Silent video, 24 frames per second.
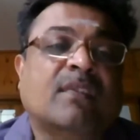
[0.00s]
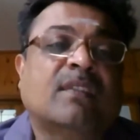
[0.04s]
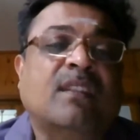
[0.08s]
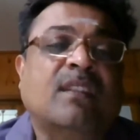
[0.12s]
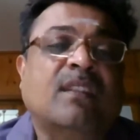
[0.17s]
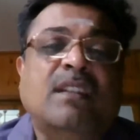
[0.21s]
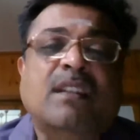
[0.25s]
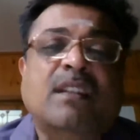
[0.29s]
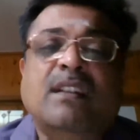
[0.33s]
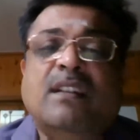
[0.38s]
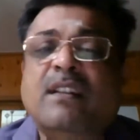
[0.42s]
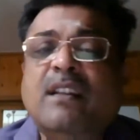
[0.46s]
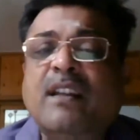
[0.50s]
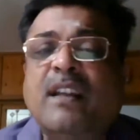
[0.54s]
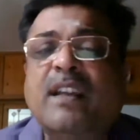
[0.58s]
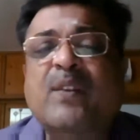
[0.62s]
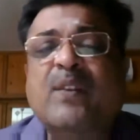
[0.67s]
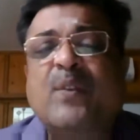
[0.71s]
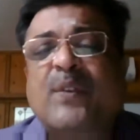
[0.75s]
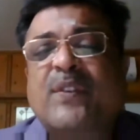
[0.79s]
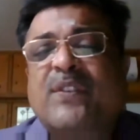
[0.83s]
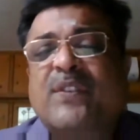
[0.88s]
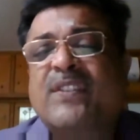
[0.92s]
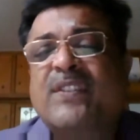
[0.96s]
The Delhi
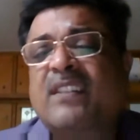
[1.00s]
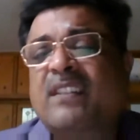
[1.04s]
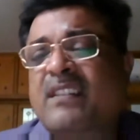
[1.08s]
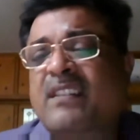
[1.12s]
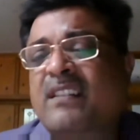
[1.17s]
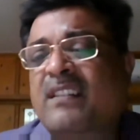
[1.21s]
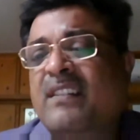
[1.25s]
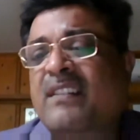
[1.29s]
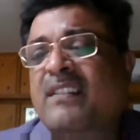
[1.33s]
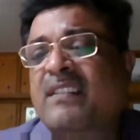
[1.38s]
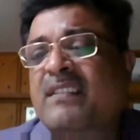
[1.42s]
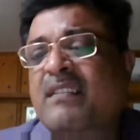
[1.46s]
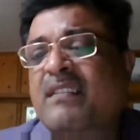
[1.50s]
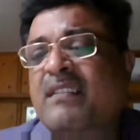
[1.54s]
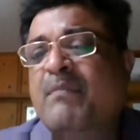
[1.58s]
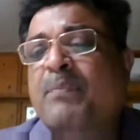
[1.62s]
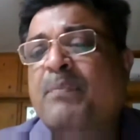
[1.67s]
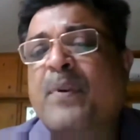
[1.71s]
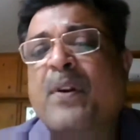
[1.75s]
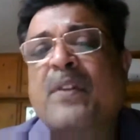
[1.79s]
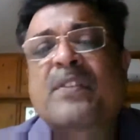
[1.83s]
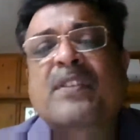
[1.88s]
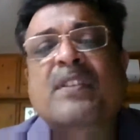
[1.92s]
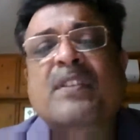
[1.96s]
High Court said it is
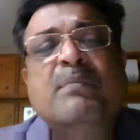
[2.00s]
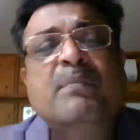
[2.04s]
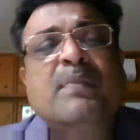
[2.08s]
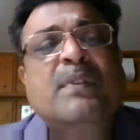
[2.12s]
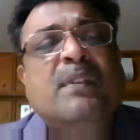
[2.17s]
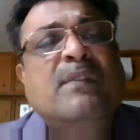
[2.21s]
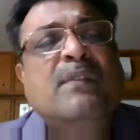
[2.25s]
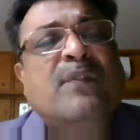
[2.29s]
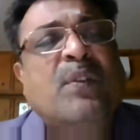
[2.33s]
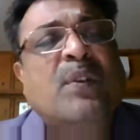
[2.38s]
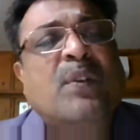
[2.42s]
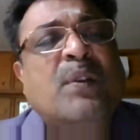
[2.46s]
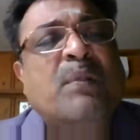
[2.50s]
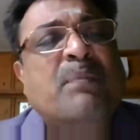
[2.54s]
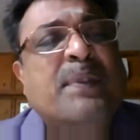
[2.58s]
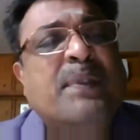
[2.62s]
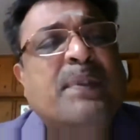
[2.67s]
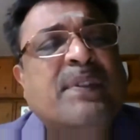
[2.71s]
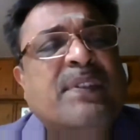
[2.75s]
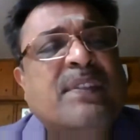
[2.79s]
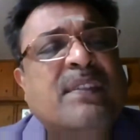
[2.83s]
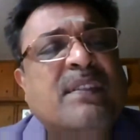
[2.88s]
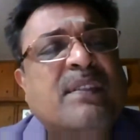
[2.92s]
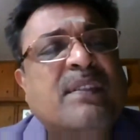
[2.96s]
impossible for a
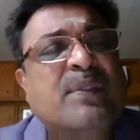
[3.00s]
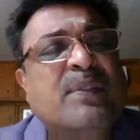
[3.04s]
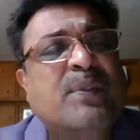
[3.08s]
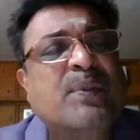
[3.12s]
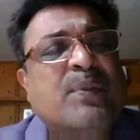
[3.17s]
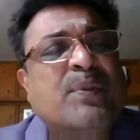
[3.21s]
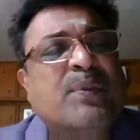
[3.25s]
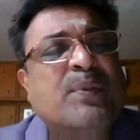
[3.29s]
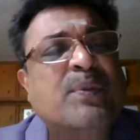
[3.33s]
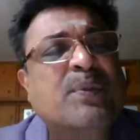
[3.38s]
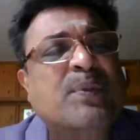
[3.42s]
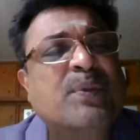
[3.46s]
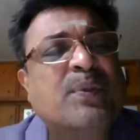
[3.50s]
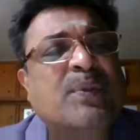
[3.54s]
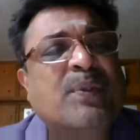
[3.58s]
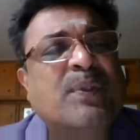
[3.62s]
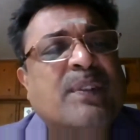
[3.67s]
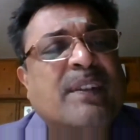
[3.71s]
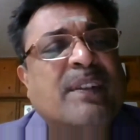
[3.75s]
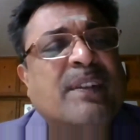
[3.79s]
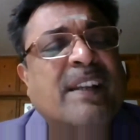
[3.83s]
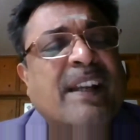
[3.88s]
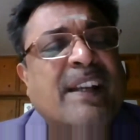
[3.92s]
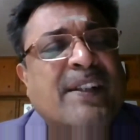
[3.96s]
person to
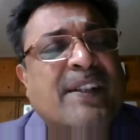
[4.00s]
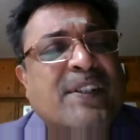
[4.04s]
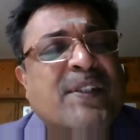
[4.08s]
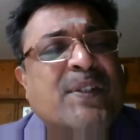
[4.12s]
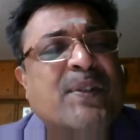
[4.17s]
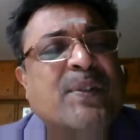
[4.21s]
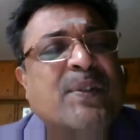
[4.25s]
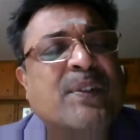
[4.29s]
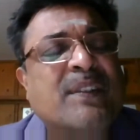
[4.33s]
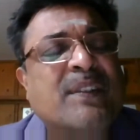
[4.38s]
ensure